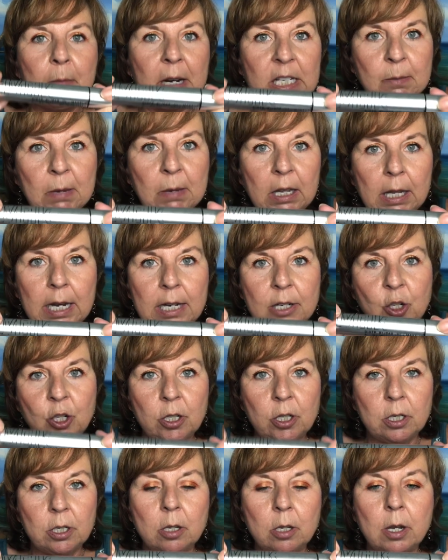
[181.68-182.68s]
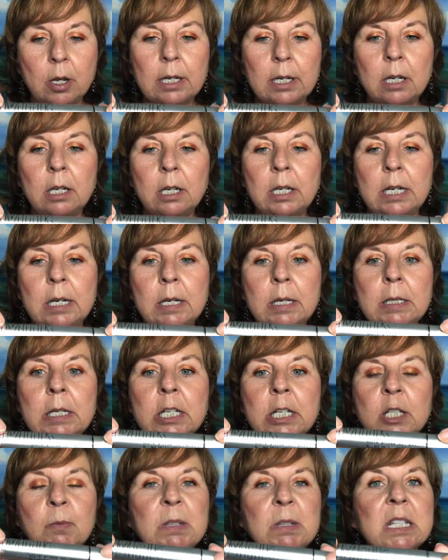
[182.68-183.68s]
makes my lashes look. It
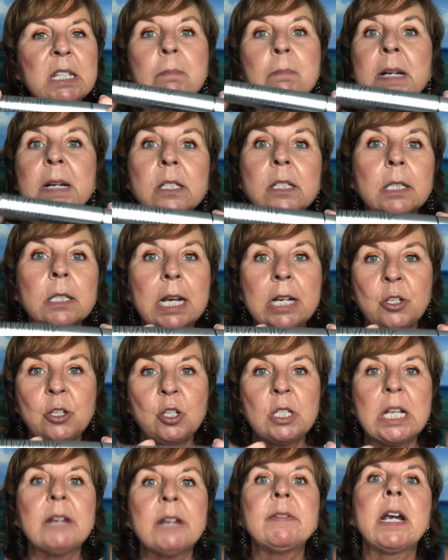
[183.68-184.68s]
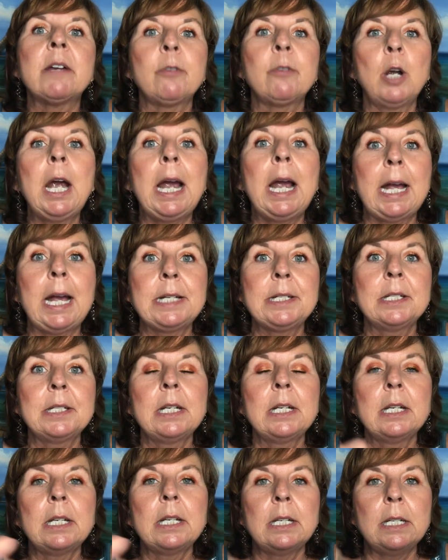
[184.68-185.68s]
gives me the best lashes I've ever had.
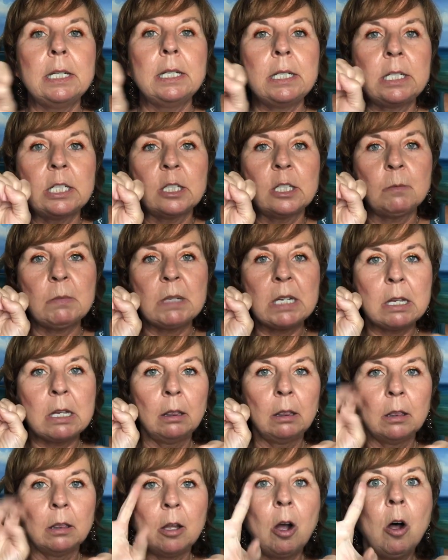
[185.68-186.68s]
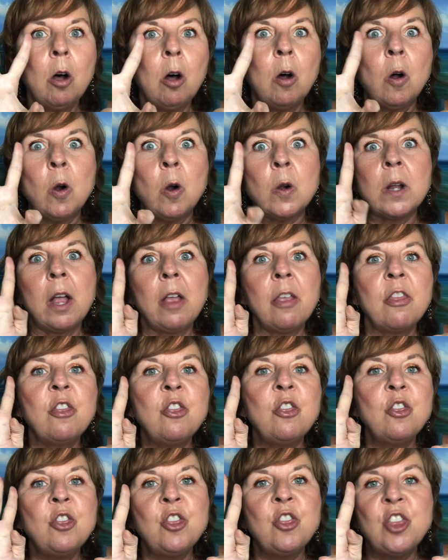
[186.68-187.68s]
It gives me long,
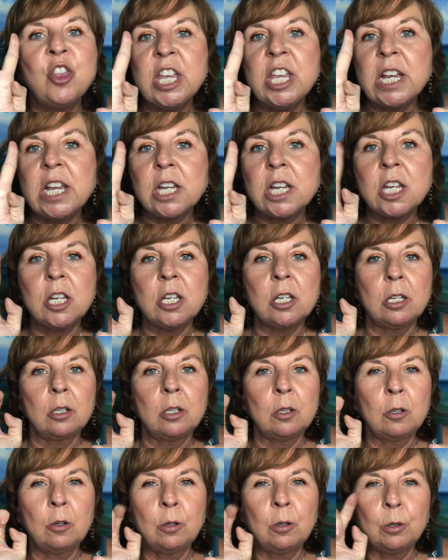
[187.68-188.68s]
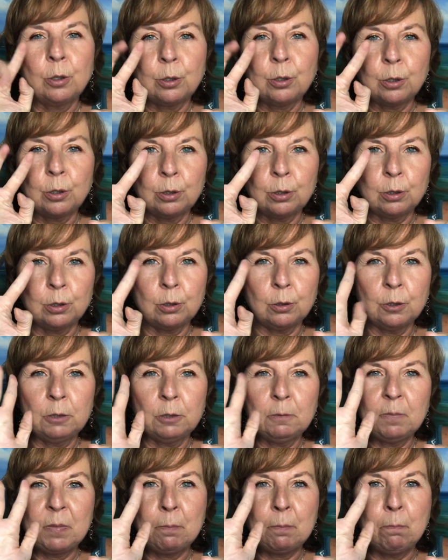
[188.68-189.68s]
thick,
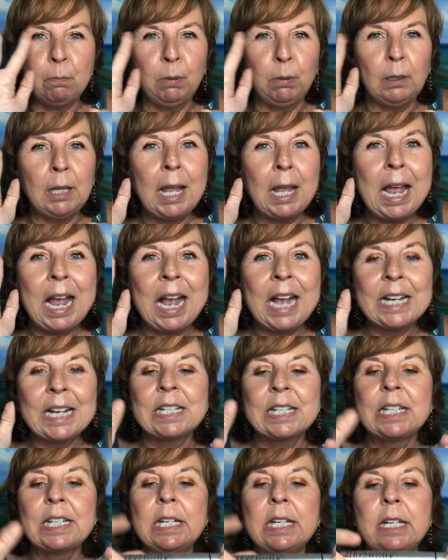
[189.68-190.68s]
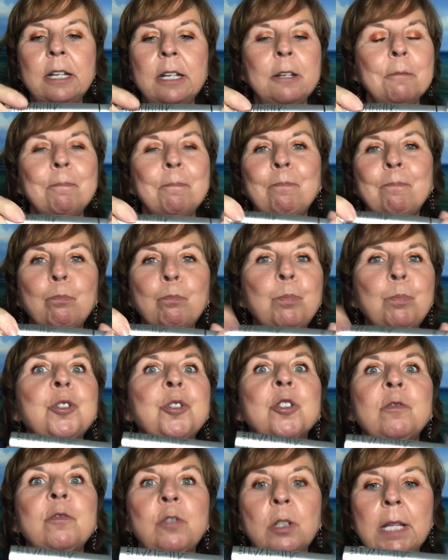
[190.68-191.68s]
curled, black,
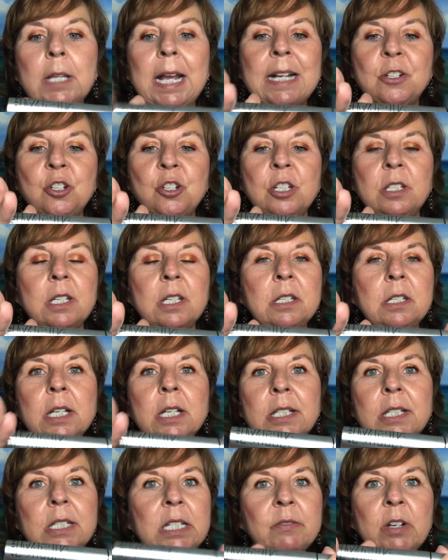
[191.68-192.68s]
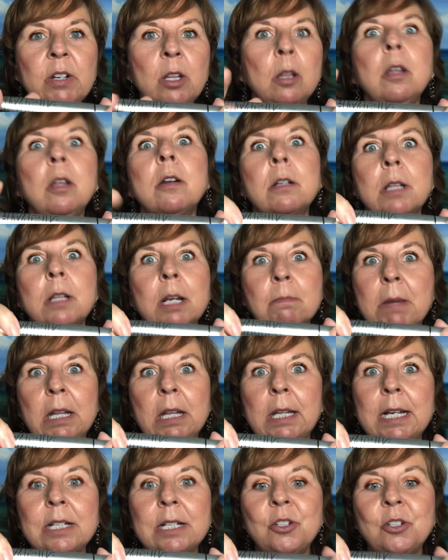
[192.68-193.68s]
beautiful lashes that doesn't even look like my
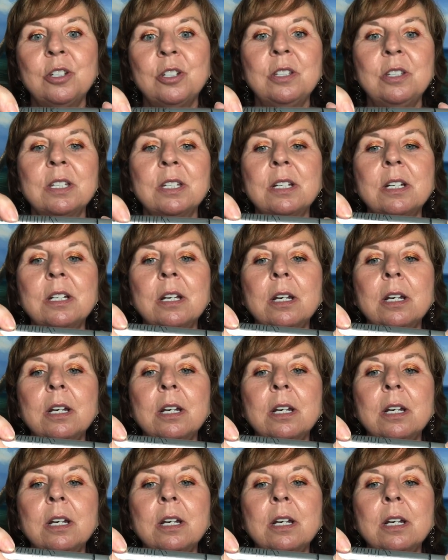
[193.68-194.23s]
lashes.